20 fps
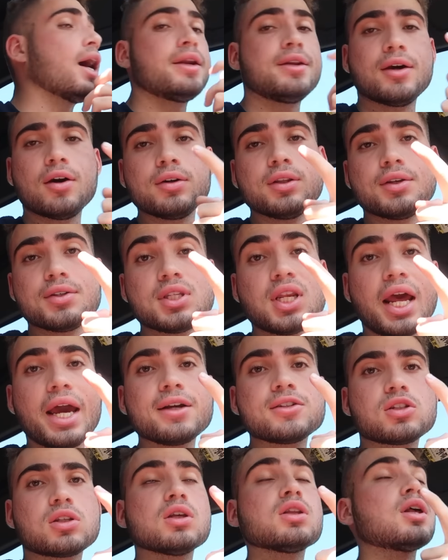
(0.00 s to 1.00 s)
I know there's an
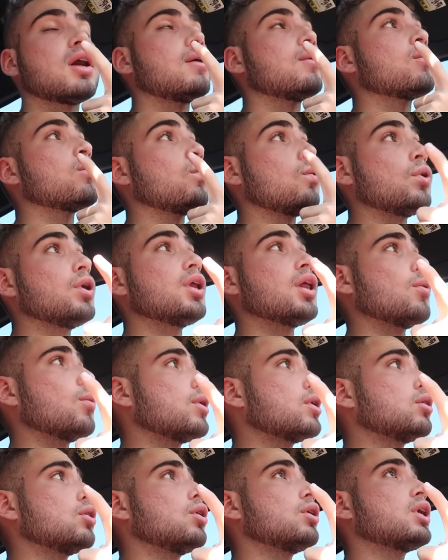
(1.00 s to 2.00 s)
X3 that I really
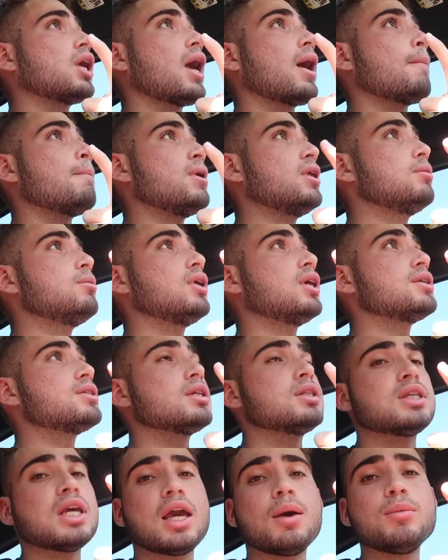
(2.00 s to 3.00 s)
wanna look at, mainly because
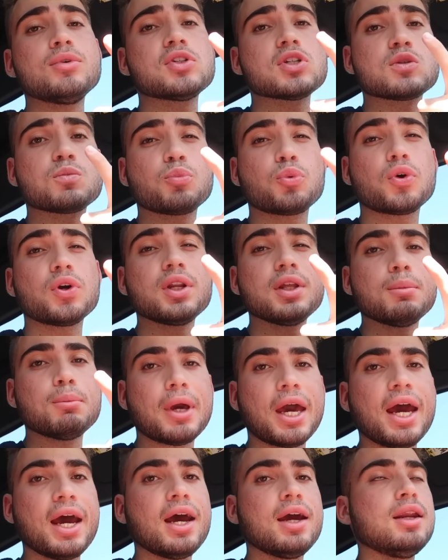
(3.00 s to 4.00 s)
the damage is pretty
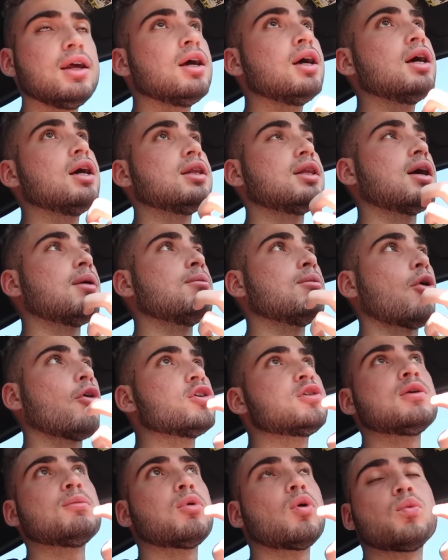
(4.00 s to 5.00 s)
bad that
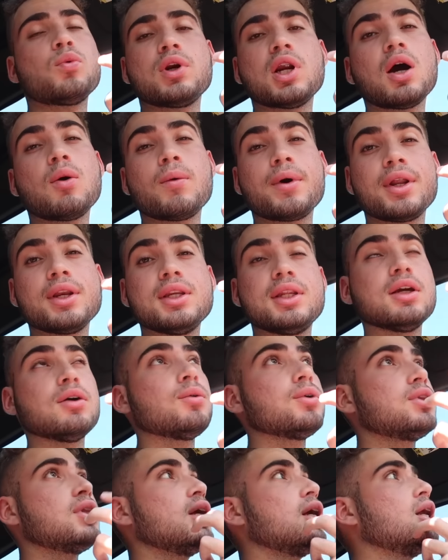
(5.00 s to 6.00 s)
most people would not wanna
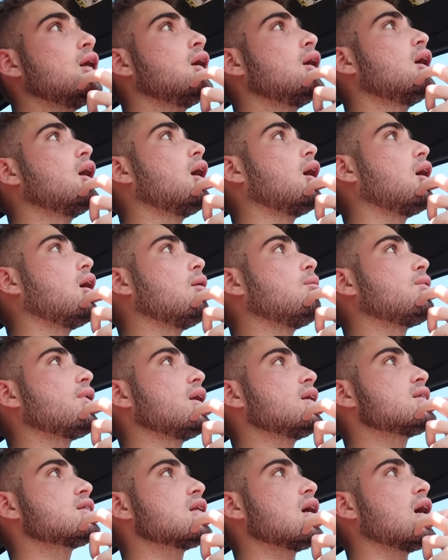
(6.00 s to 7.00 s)
deal with it, but
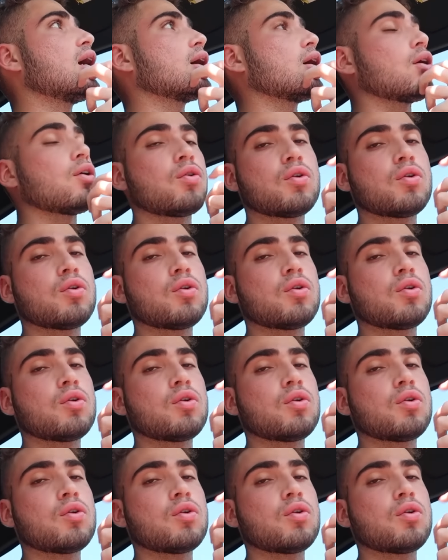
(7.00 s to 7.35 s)
it's not